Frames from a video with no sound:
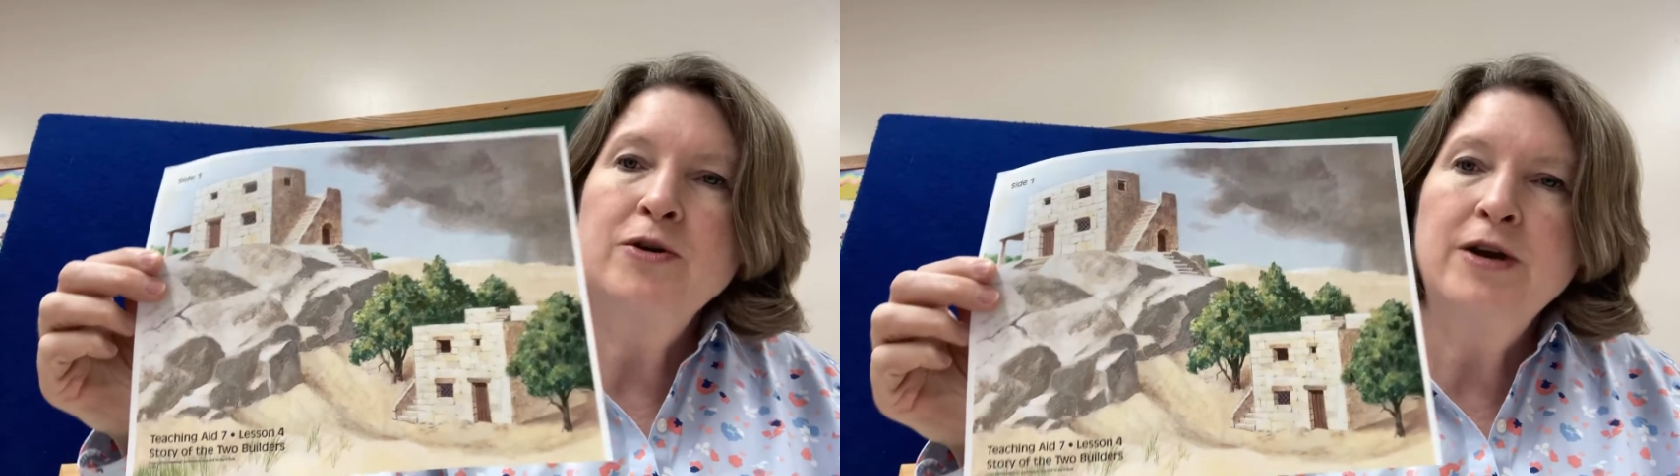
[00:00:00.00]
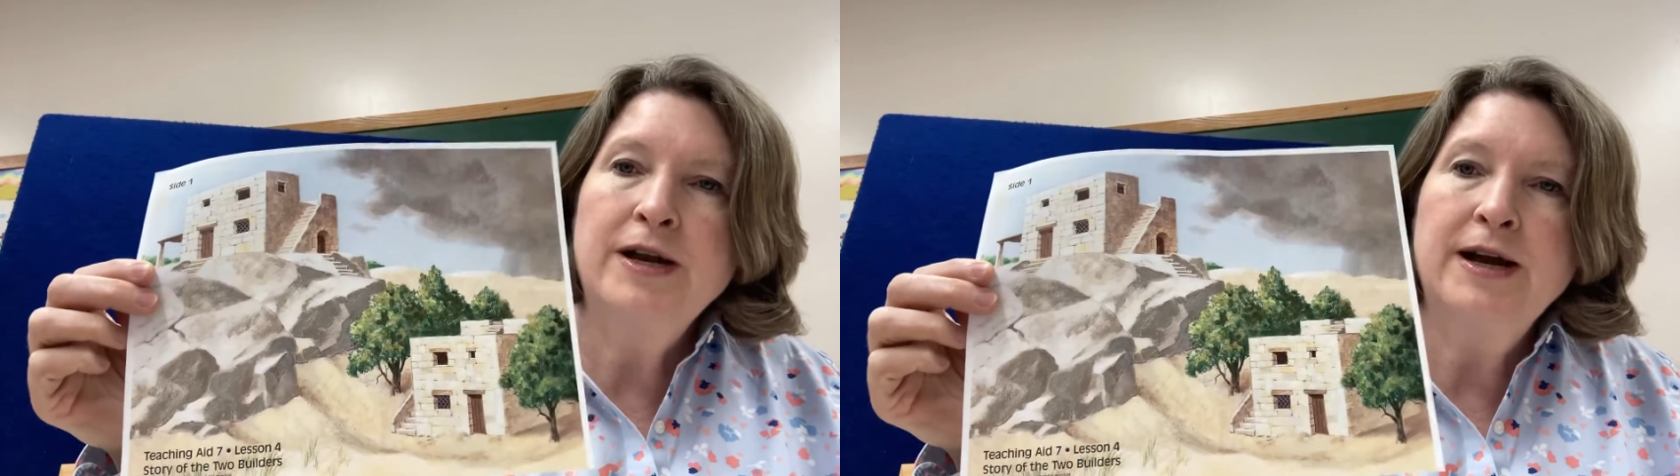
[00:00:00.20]

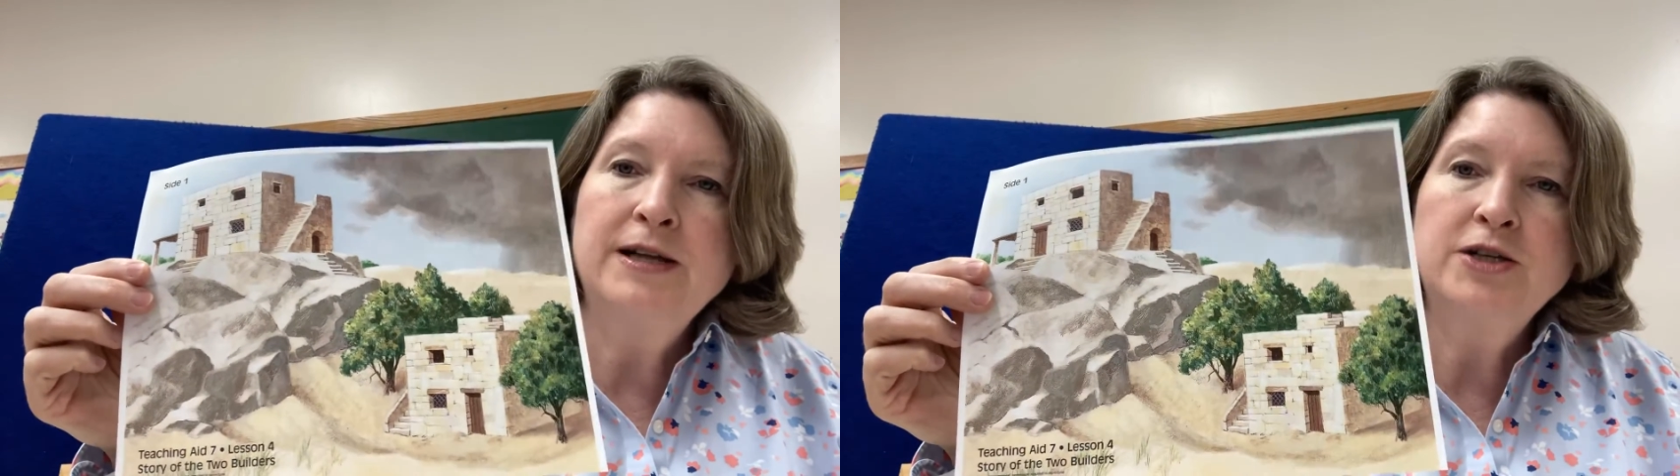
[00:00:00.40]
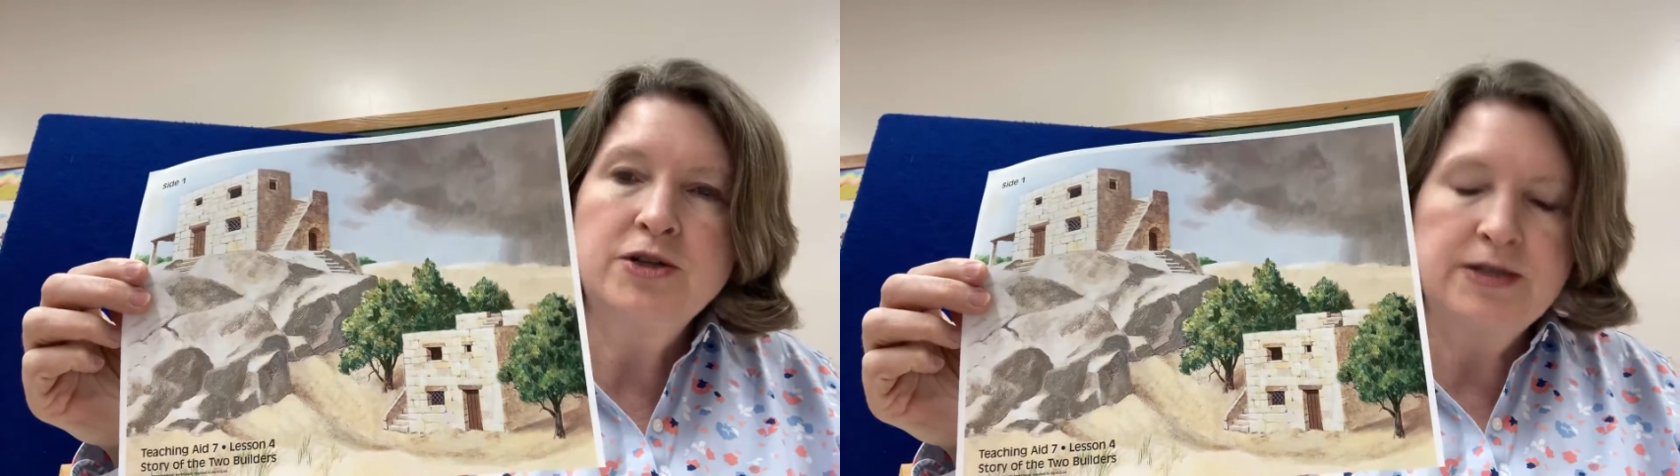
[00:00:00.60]
could
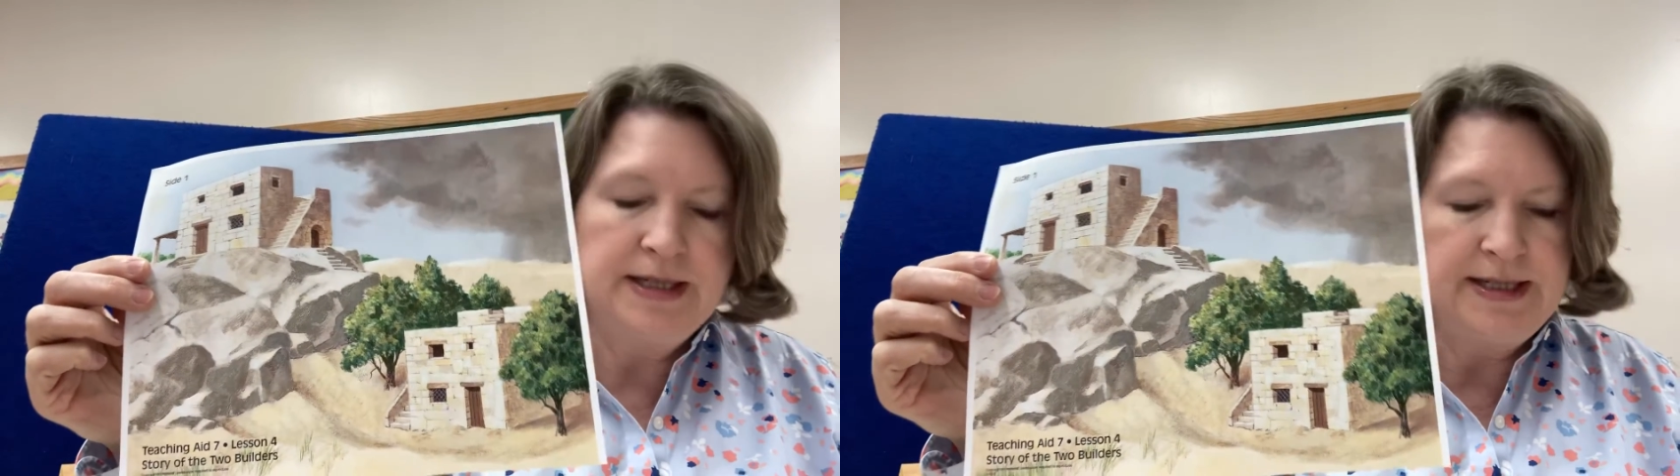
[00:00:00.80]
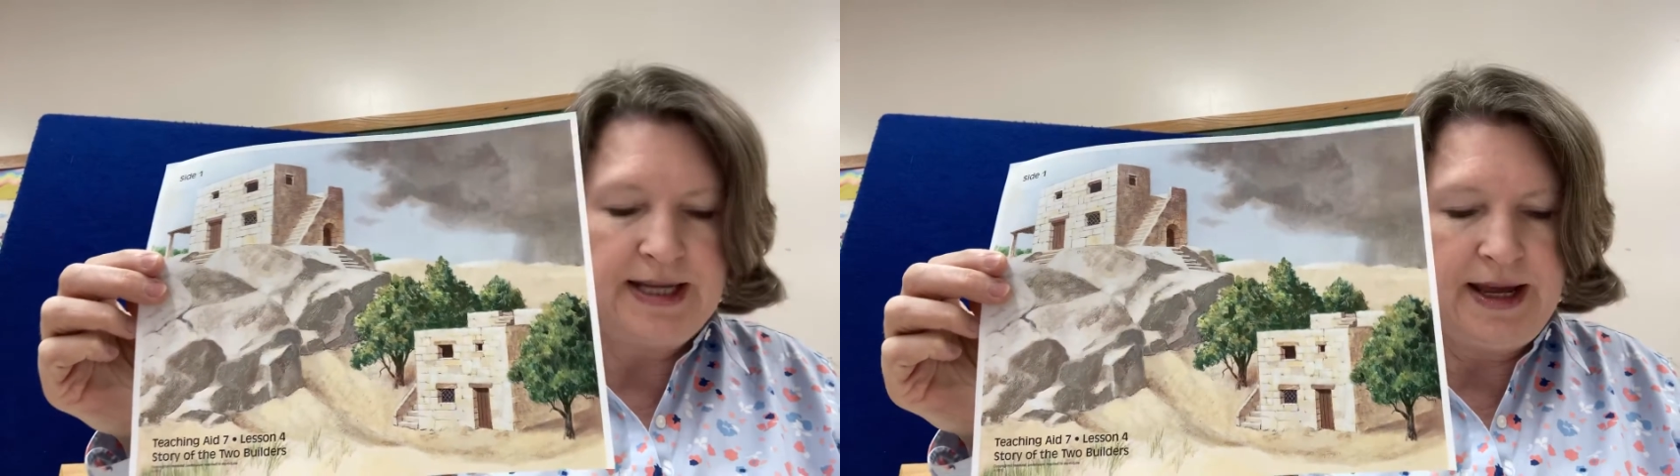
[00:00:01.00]

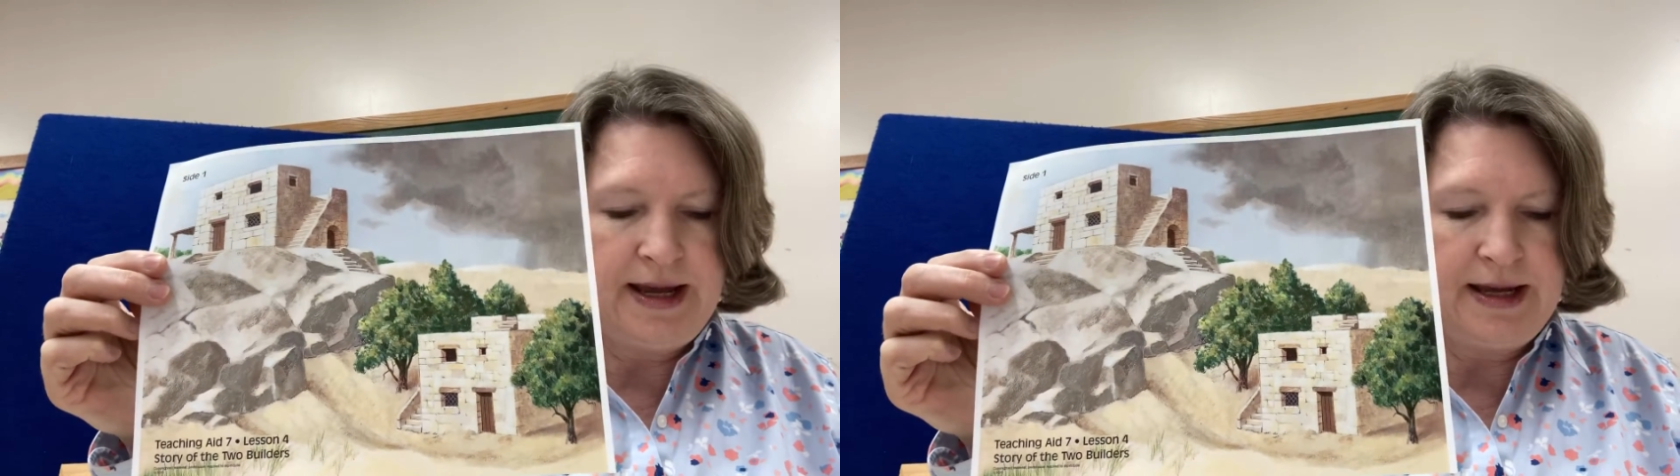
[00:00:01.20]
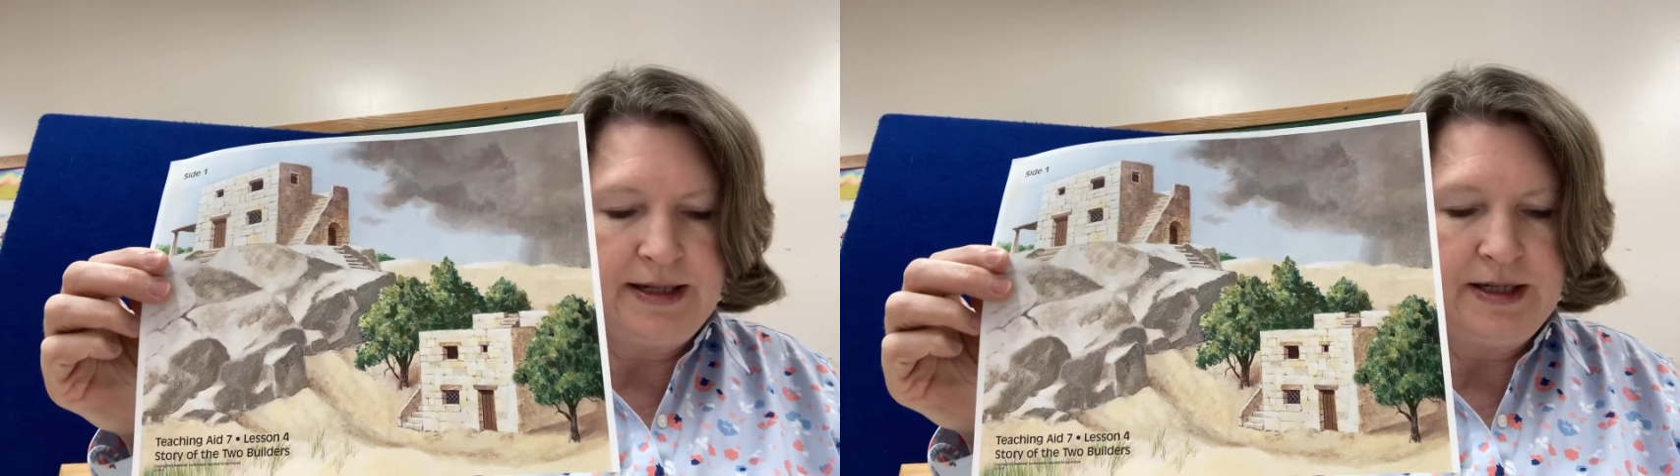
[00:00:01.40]

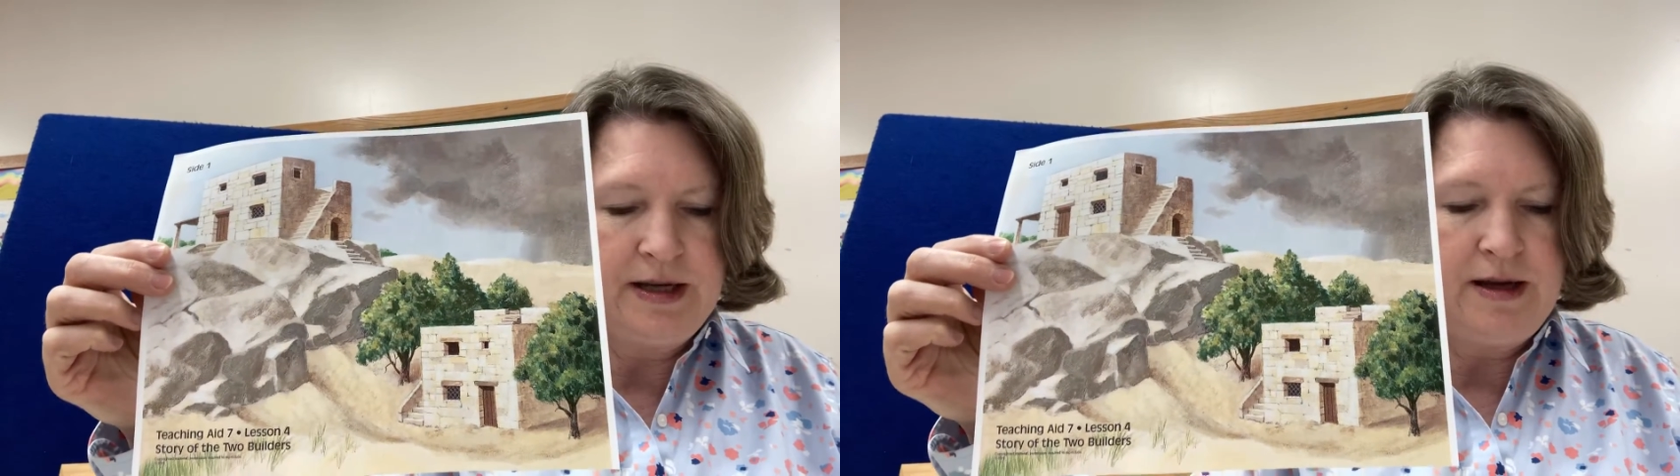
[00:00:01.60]
understand